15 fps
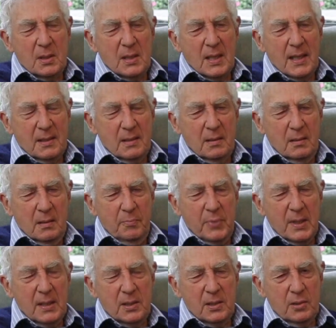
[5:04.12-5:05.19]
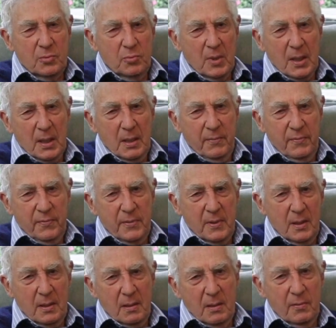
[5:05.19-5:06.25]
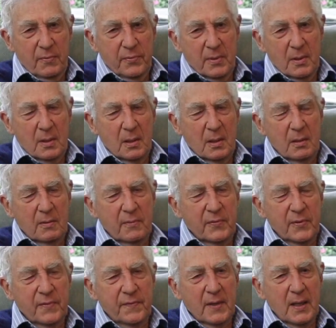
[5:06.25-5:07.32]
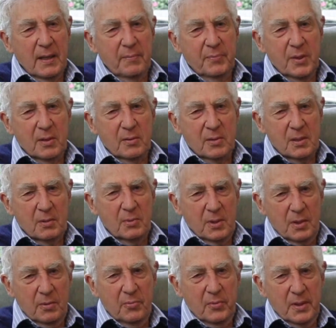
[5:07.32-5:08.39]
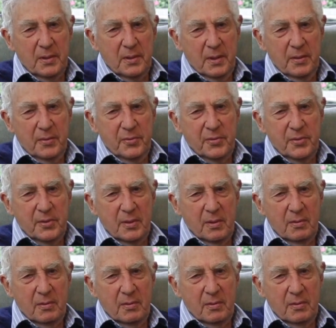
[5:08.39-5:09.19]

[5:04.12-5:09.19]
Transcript: sat in the passageway of the, of the of the flat because there were no windows,